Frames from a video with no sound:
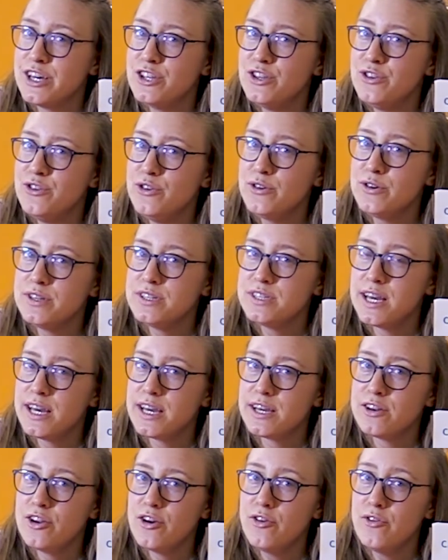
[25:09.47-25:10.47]
you can
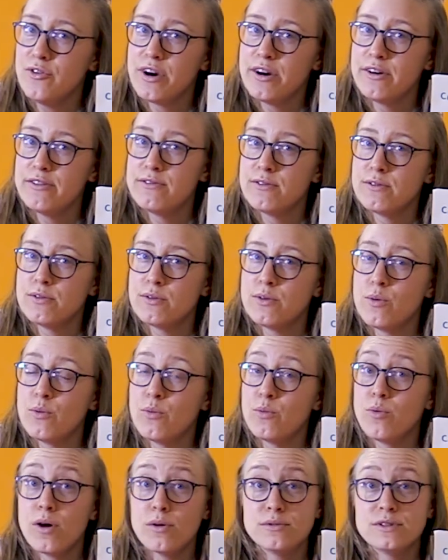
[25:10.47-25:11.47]
take note of
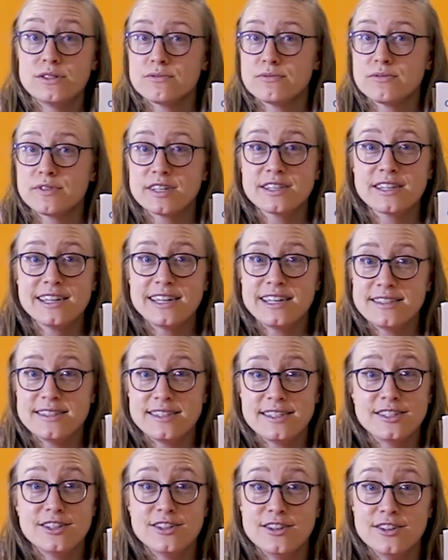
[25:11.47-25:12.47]
what was really
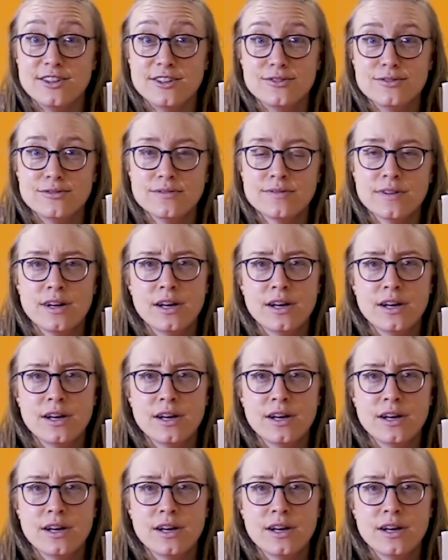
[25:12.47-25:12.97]
easy to do,